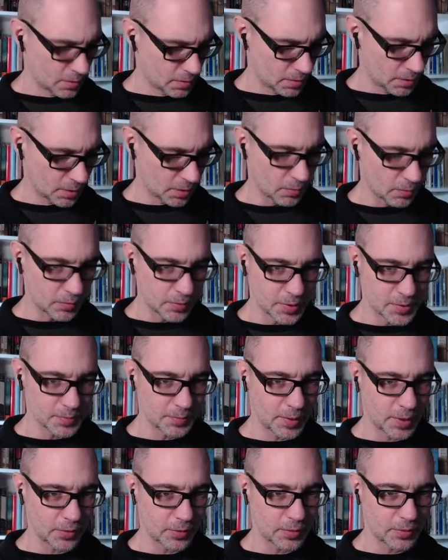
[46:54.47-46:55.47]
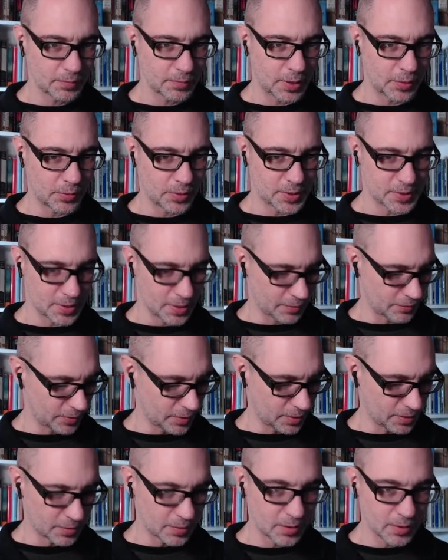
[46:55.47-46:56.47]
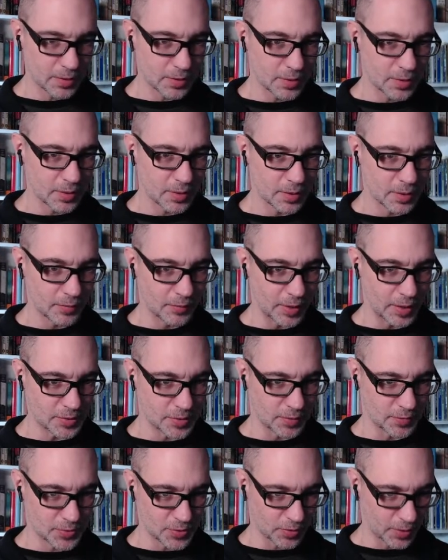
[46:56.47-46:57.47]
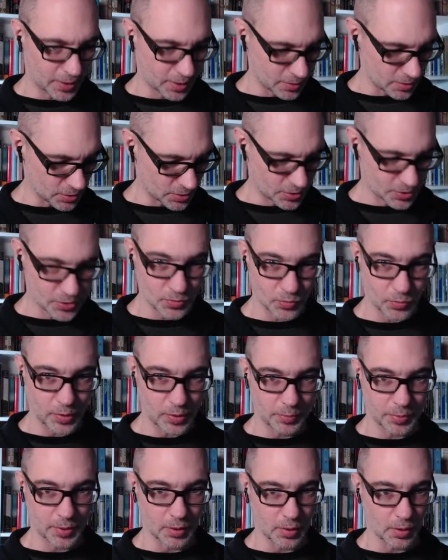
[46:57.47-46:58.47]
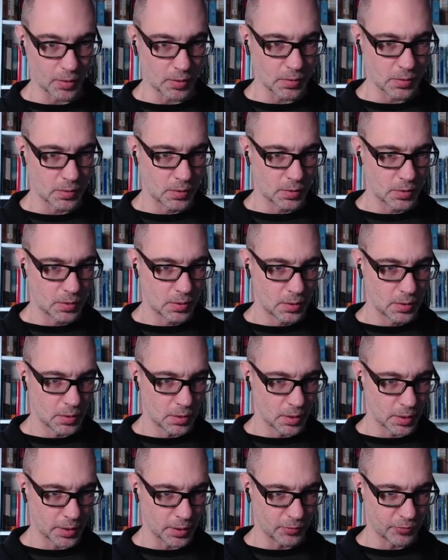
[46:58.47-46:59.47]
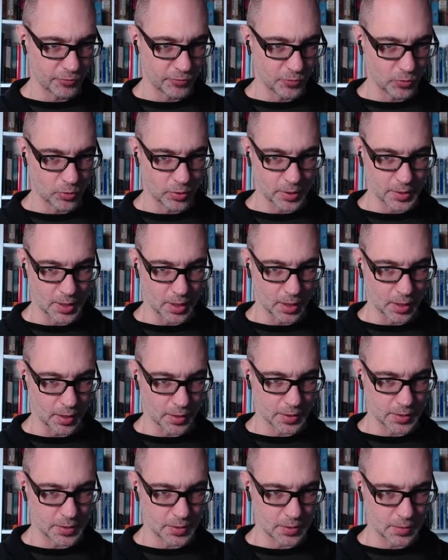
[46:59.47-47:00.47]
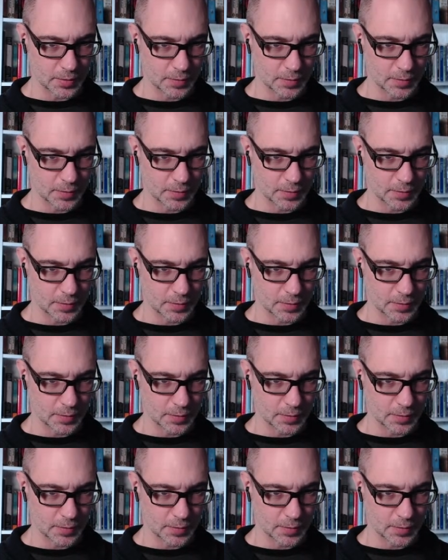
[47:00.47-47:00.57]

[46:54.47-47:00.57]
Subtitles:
Now, does Malin doesn't have any of that stuff, so I can just sweep here, get 4 attacks.